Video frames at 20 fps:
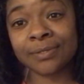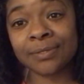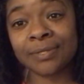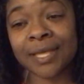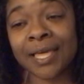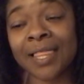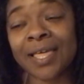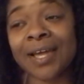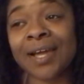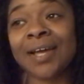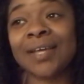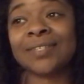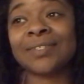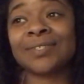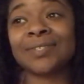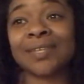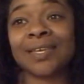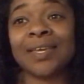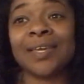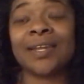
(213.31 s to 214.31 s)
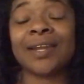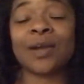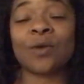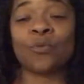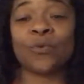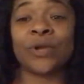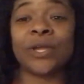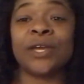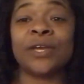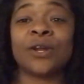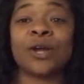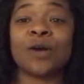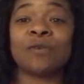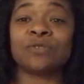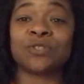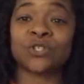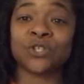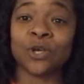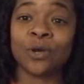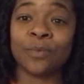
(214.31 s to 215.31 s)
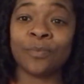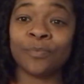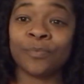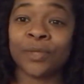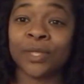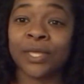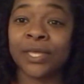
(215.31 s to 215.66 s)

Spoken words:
Now, like I said, I read off something